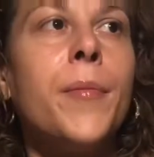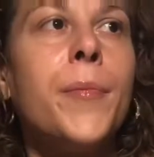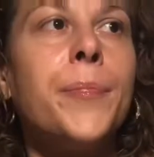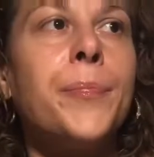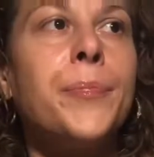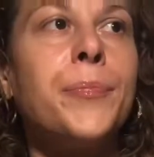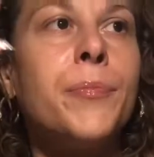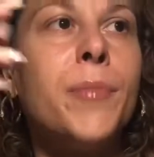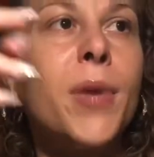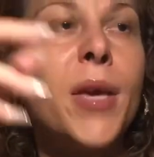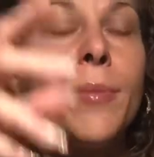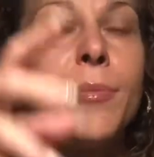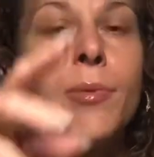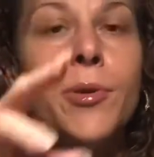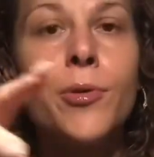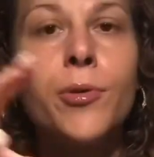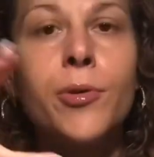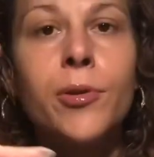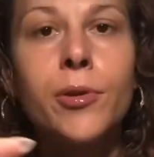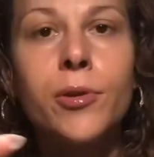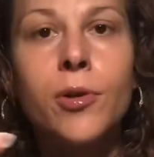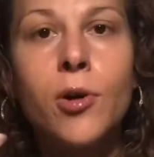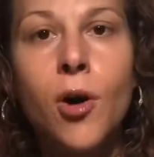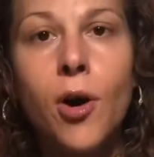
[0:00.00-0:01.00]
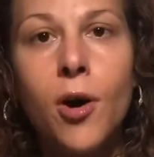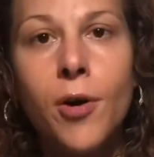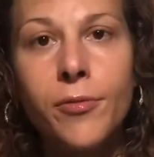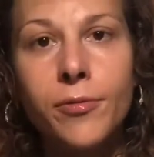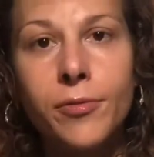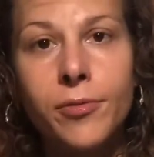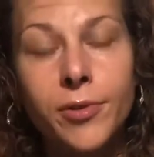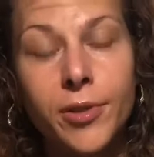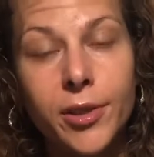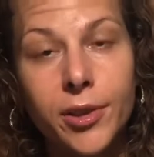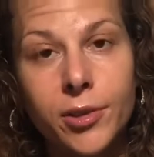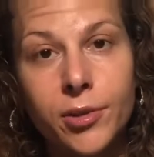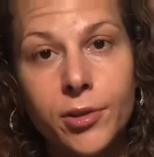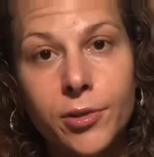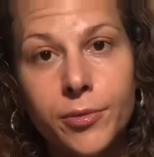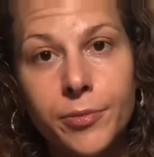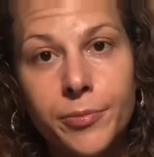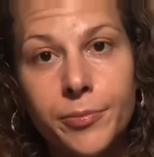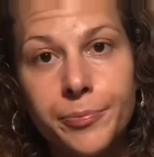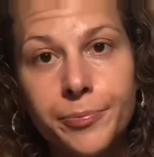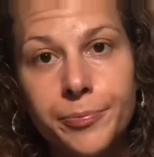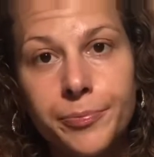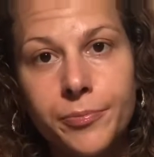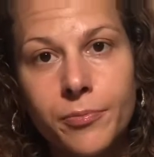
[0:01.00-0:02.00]
maybe you're in conflict
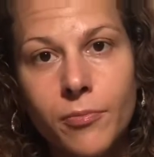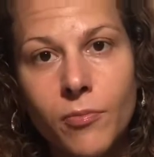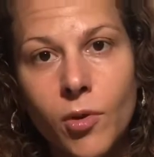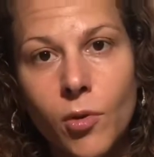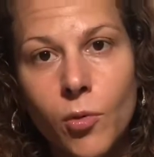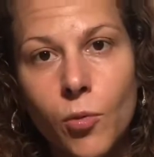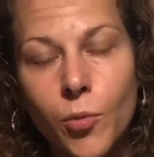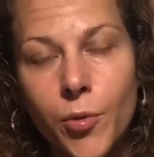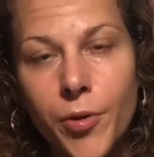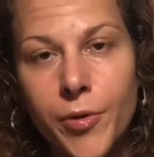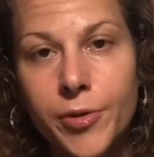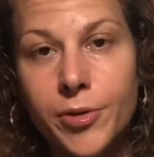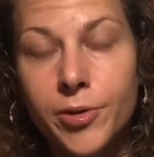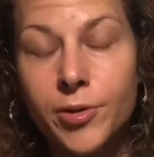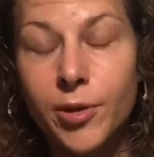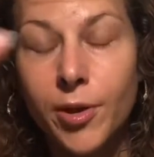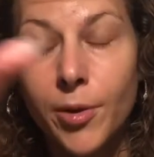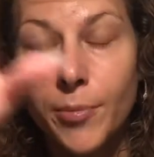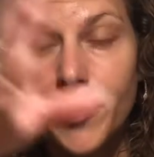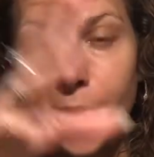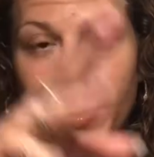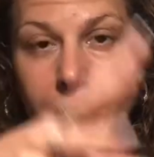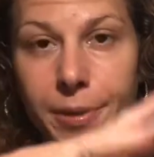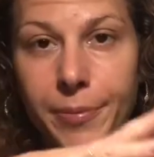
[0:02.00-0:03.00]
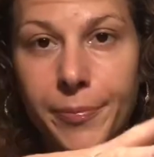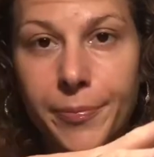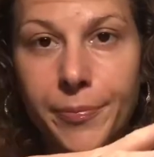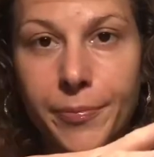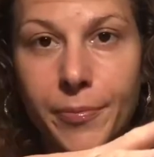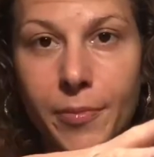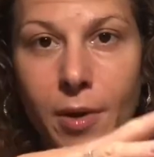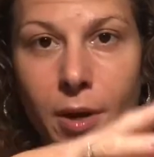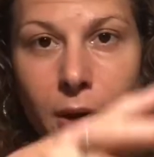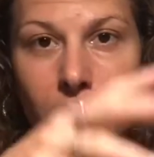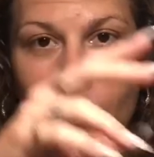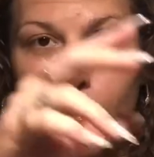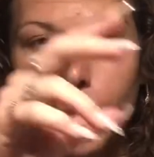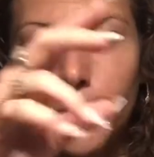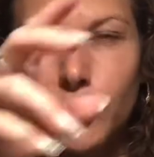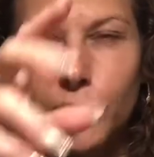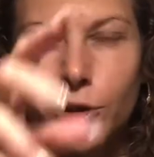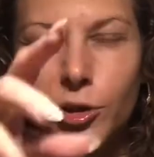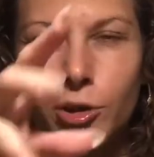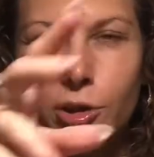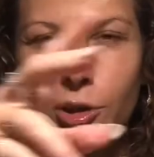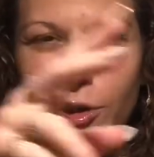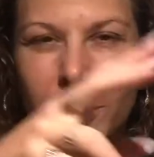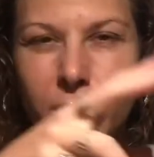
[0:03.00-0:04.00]
with somebody, but
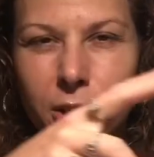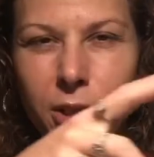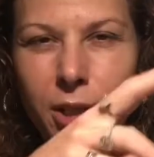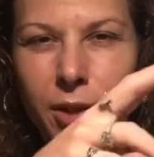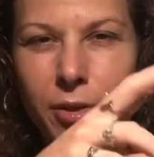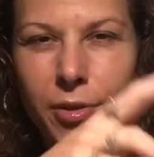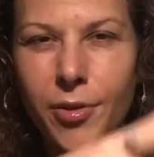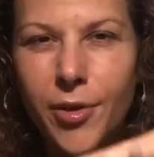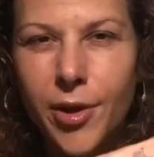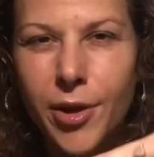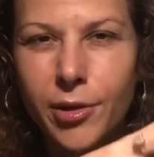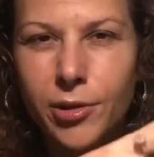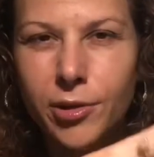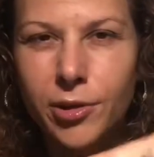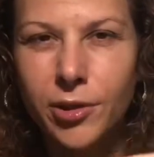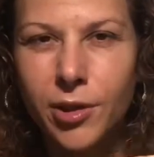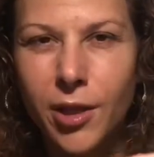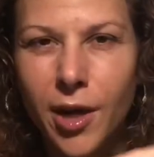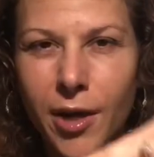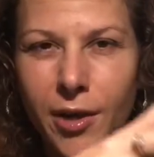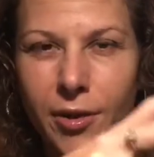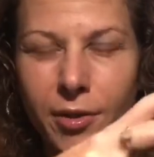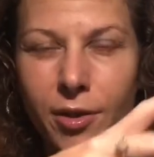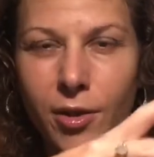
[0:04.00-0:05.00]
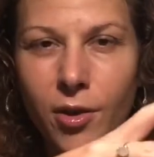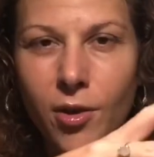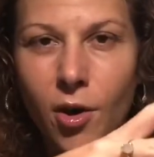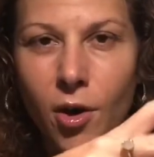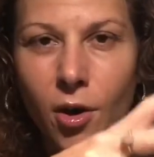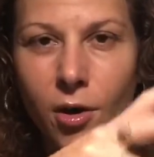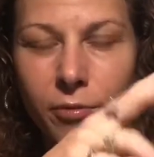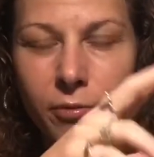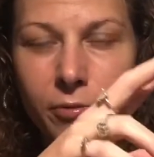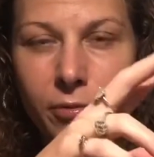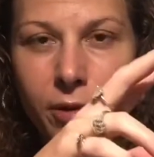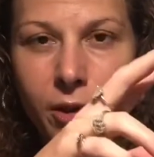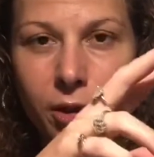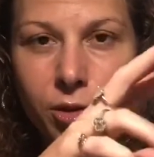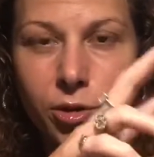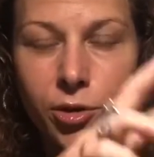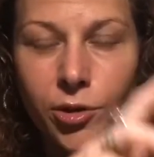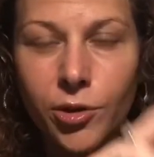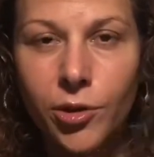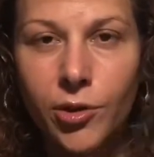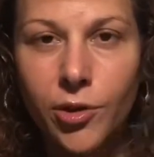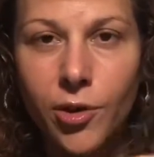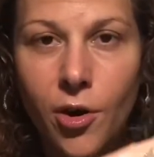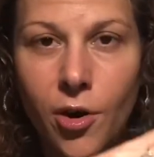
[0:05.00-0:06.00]
you're going to see their side of the conflict. You're
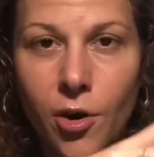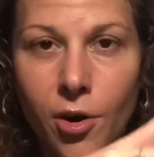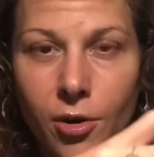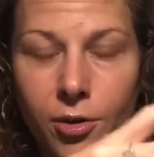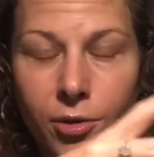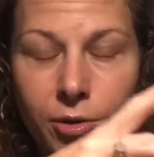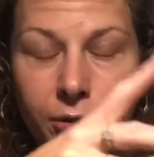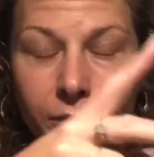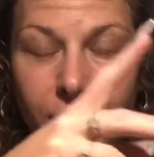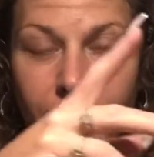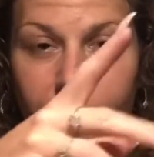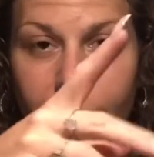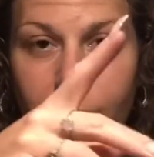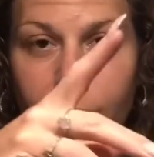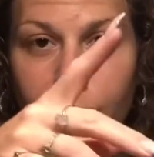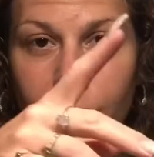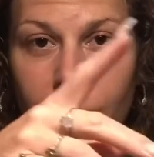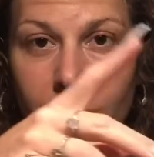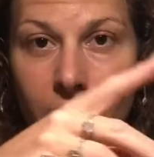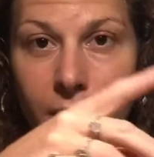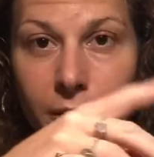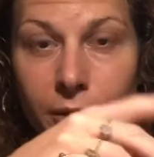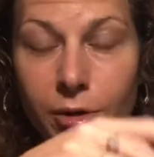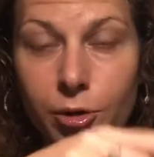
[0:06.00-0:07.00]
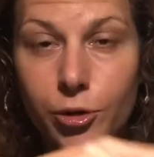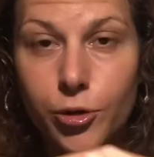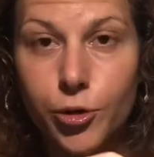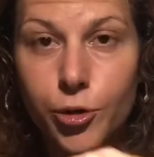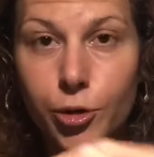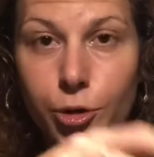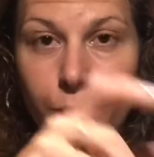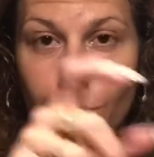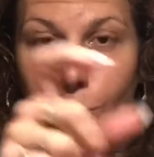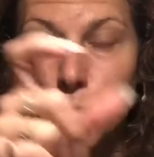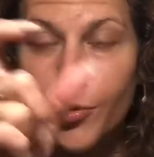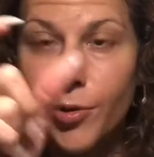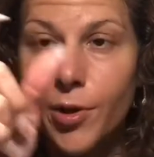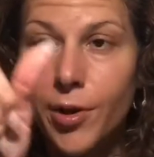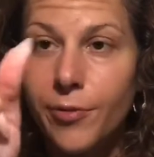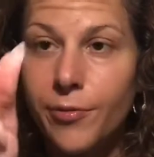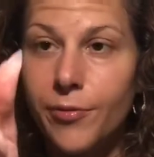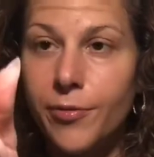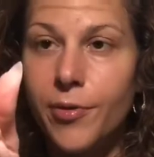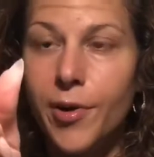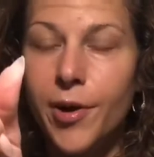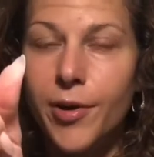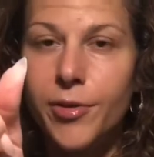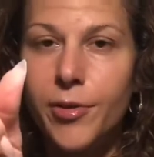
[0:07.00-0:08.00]
going to honor their side of the truth and
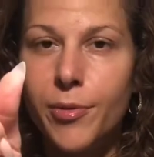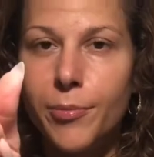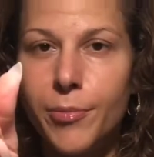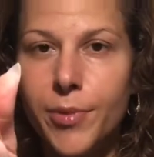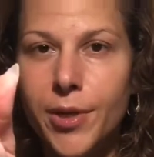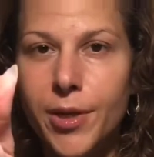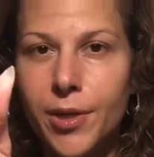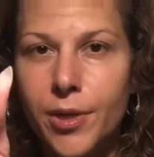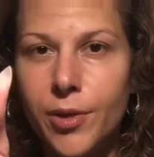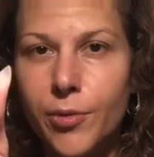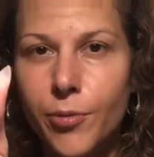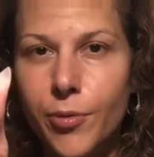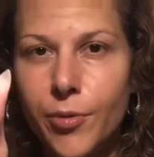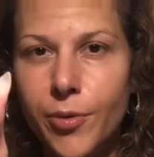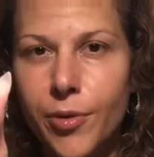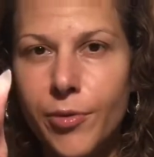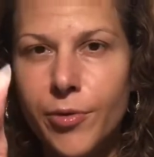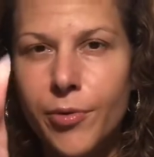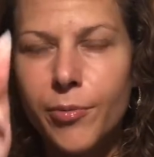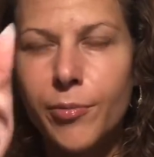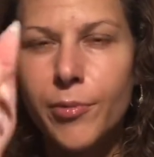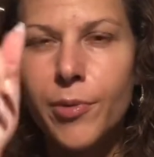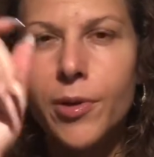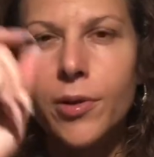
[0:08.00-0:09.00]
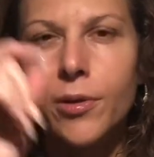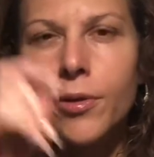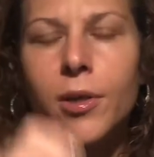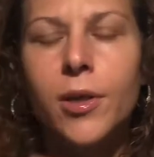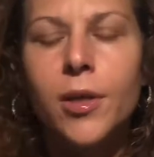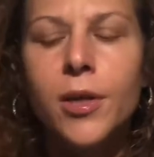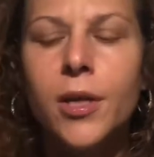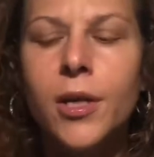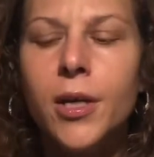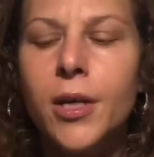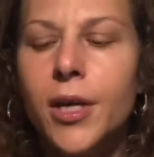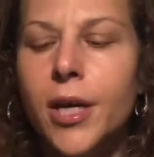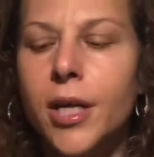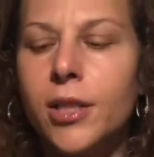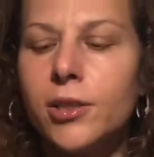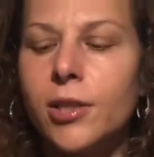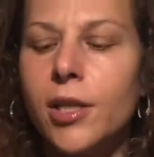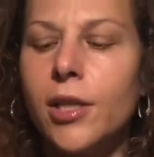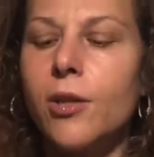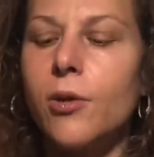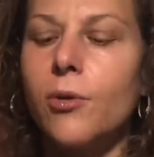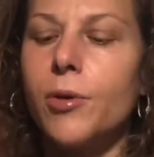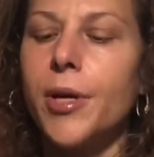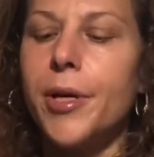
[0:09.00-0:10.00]
find the meeting within the middle. It's
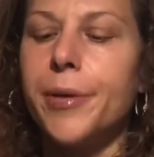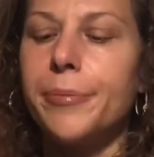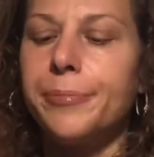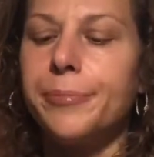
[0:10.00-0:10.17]
like, okay,